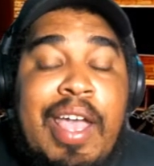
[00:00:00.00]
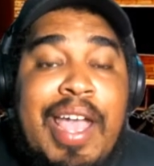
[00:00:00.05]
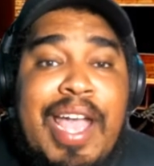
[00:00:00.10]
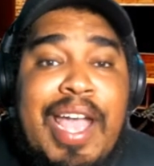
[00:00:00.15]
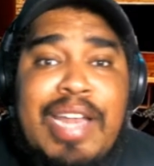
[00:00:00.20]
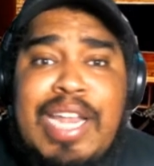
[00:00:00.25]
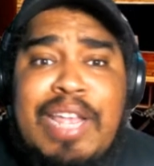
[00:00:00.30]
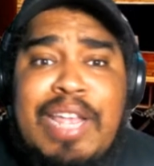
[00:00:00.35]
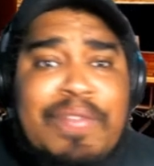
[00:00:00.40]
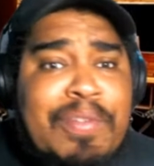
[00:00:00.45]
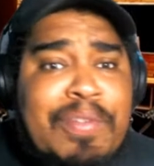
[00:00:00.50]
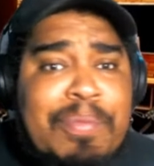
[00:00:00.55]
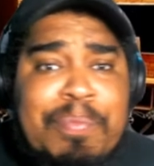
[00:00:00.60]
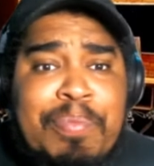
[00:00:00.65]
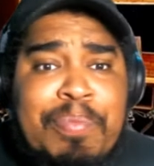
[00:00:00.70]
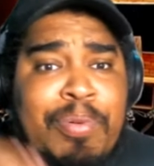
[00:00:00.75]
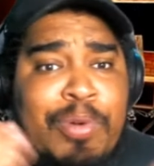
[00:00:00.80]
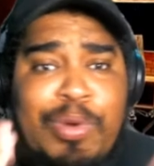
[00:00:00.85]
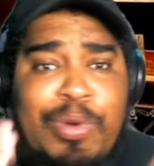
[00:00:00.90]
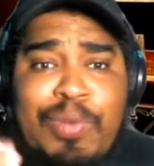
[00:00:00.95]
And they've
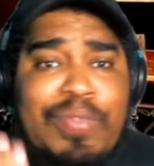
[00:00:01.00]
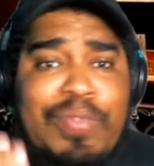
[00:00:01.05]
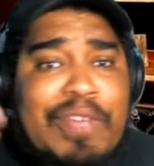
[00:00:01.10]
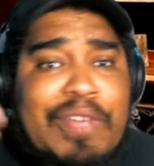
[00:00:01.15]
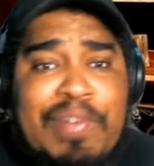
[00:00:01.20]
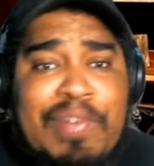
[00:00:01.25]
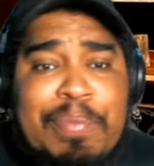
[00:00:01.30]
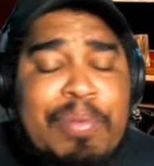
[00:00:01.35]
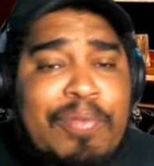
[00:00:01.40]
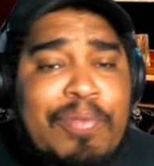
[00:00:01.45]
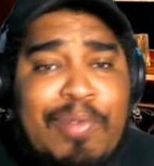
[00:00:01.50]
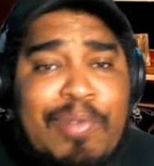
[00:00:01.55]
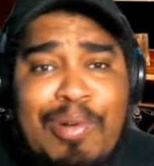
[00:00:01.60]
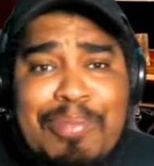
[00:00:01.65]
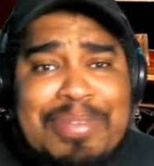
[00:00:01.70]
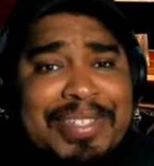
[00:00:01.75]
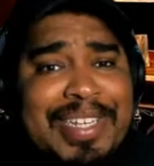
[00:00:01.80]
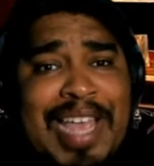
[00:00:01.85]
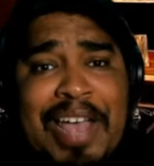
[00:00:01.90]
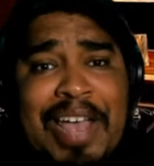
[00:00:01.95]
improved every
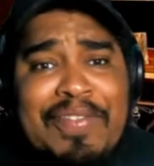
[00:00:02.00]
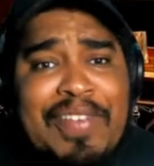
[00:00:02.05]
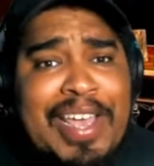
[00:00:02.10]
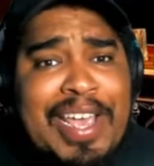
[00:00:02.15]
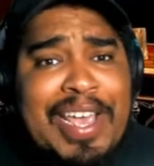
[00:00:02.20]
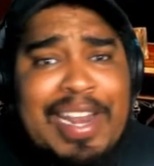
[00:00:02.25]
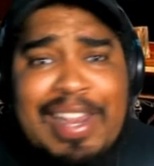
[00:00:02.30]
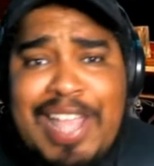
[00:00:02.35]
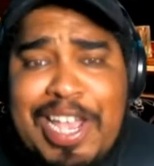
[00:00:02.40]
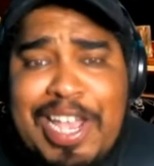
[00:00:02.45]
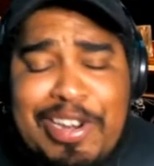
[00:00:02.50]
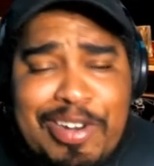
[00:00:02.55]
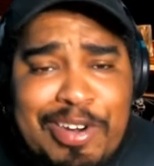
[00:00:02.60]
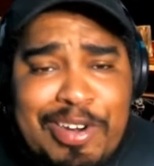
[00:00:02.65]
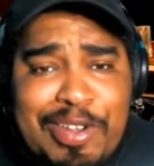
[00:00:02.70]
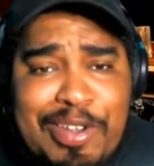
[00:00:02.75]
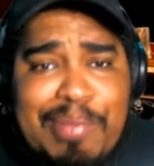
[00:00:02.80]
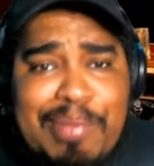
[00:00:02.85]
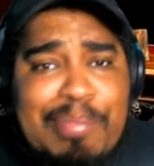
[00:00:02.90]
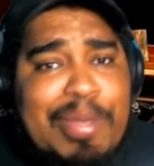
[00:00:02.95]
performance. They have a headliner
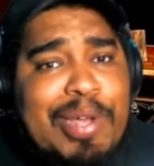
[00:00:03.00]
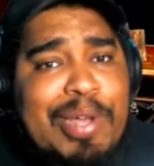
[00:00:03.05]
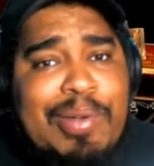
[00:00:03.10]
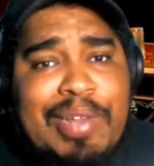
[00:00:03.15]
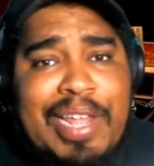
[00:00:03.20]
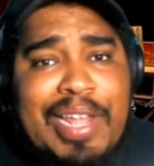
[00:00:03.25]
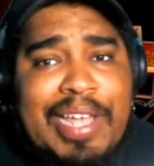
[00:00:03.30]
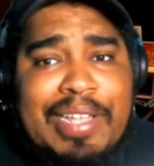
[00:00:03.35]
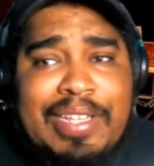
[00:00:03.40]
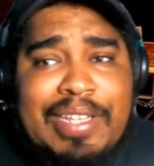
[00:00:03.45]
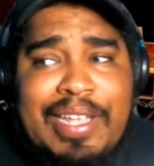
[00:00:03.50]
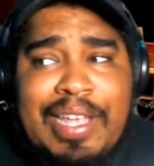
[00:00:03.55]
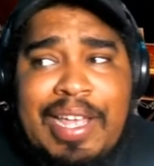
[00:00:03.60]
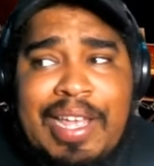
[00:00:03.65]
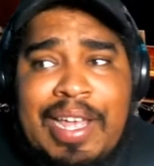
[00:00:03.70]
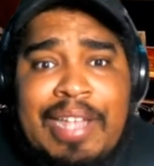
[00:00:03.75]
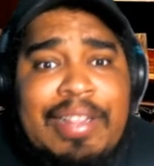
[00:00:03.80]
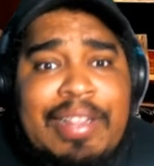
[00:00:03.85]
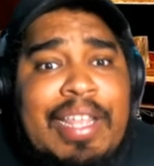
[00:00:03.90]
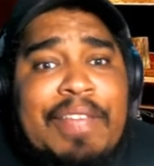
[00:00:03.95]
under their belt. Like they,
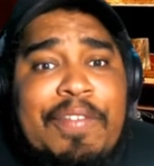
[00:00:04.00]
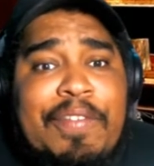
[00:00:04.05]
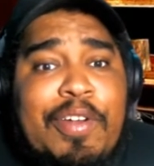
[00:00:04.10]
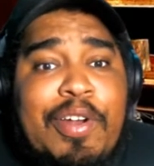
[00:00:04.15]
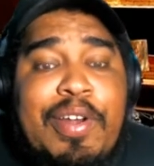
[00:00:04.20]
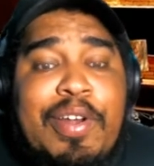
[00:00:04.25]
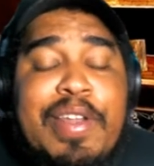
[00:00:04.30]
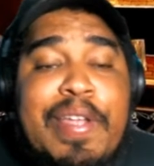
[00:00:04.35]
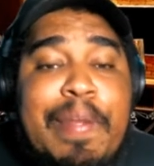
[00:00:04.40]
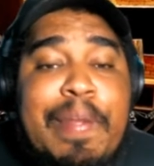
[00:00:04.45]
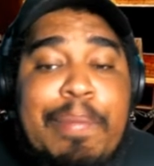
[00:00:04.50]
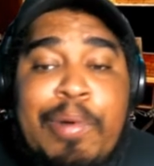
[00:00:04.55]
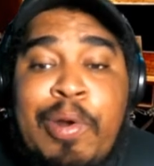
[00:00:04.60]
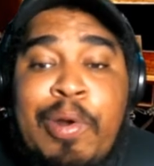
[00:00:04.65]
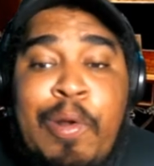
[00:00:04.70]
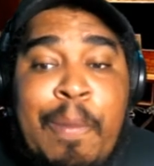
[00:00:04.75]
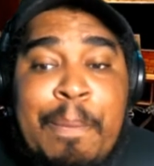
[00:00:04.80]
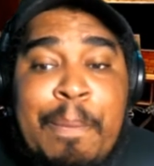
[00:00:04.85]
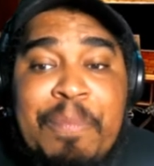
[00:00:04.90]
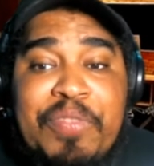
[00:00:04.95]
they've earned it,
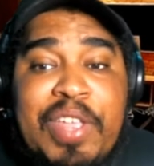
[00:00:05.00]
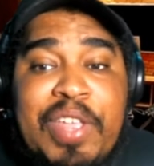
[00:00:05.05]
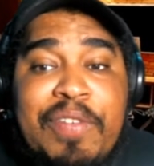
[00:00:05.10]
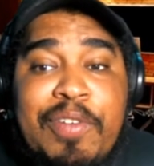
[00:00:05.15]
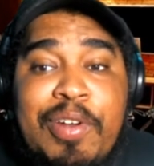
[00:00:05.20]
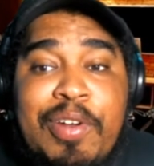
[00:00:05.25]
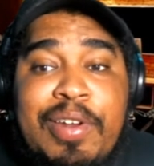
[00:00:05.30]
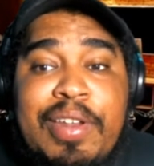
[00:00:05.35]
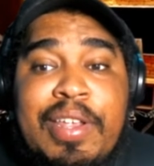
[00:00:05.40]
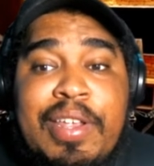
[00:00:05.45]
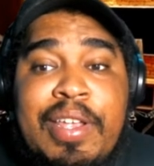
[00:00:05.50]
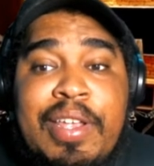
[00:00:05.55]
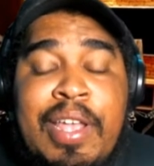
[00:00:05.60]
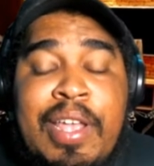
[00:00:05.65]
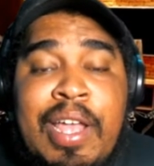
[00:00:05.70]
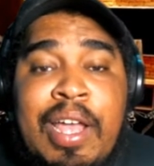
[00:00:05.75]
bro. They've earned it.